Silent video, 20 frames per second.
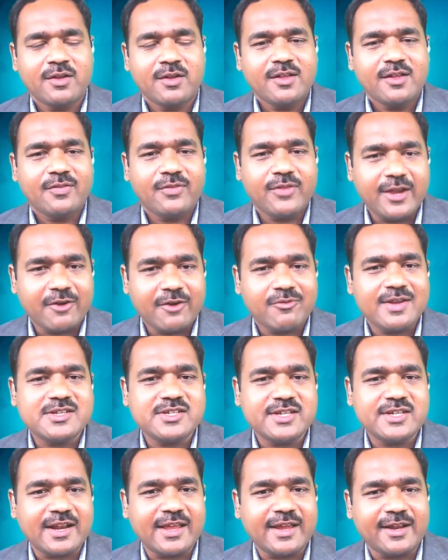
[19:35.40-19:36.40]
they are
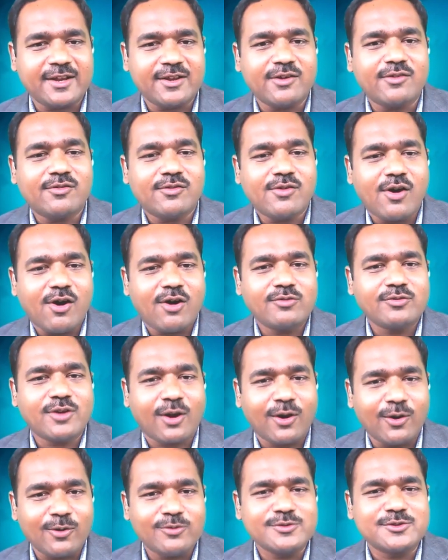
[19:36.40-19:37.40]
reaching how
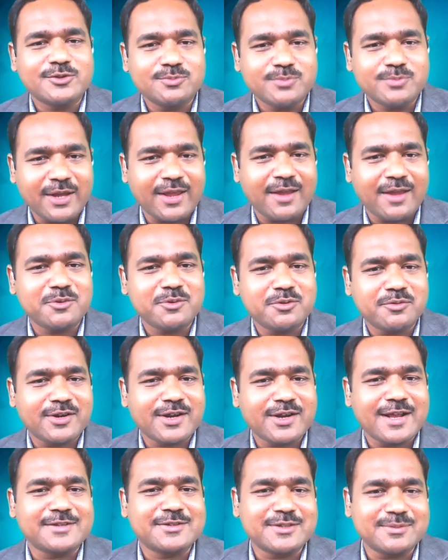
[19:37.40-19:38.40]
close you became to our
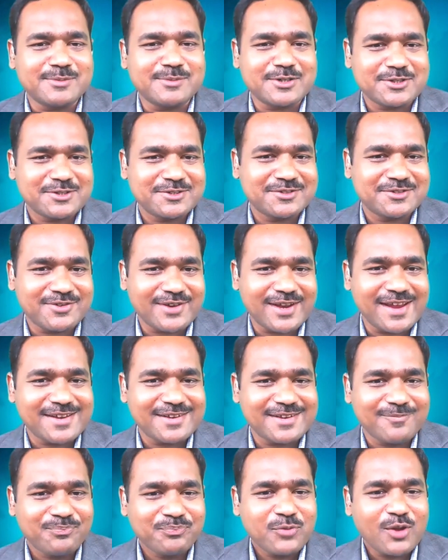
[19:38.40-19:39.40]
customers, right?
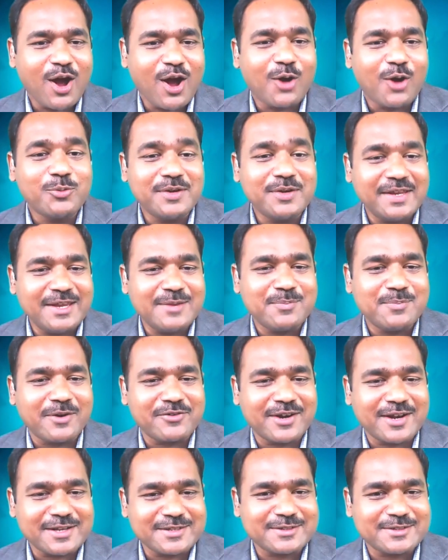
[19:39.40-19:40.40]
How deep
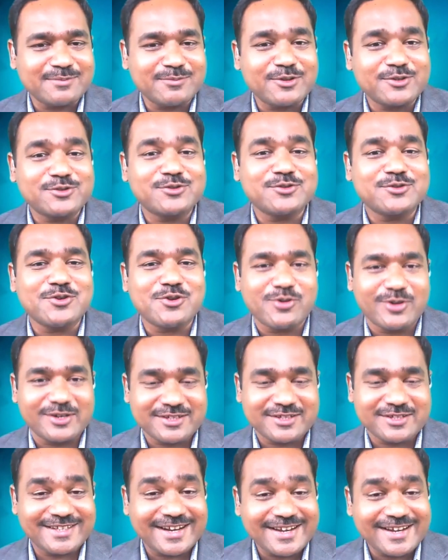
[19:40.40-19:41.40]
our customers know us.
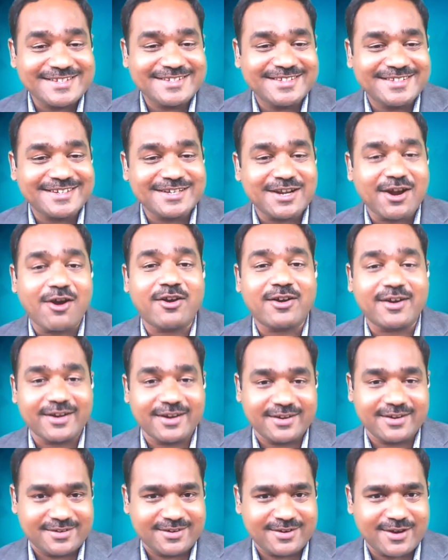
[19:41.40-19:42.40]
That is the
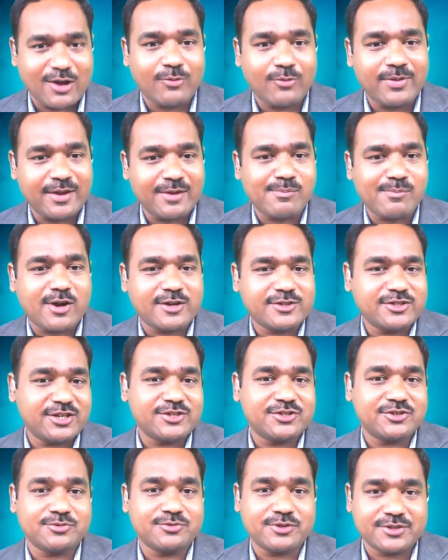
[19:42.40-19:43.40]
target now they're marching
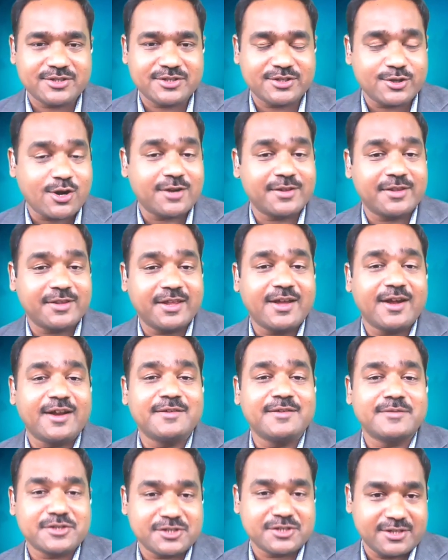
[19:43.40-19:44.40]
towards, not the
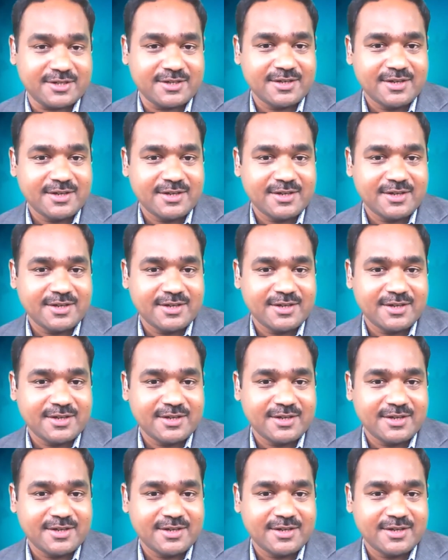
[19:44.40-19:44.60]
conversion.